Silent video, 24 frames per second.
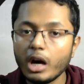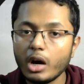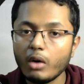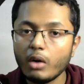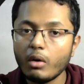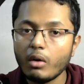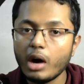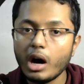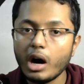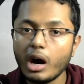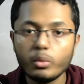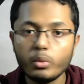
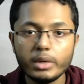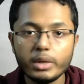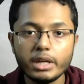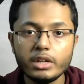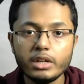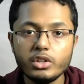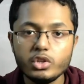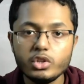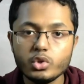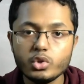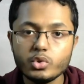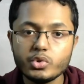Now how we
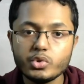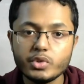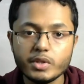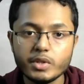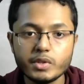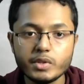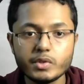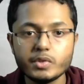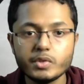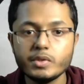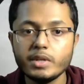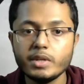can use
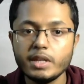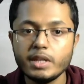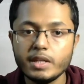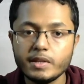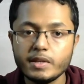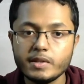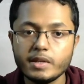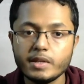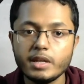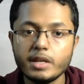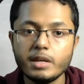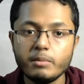this
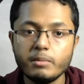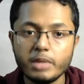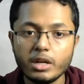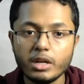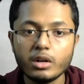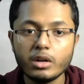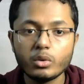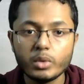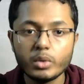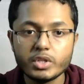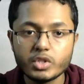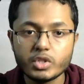is a
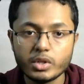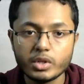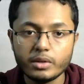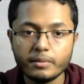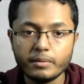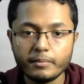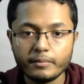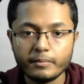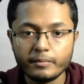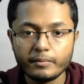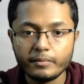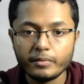bigger
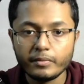question.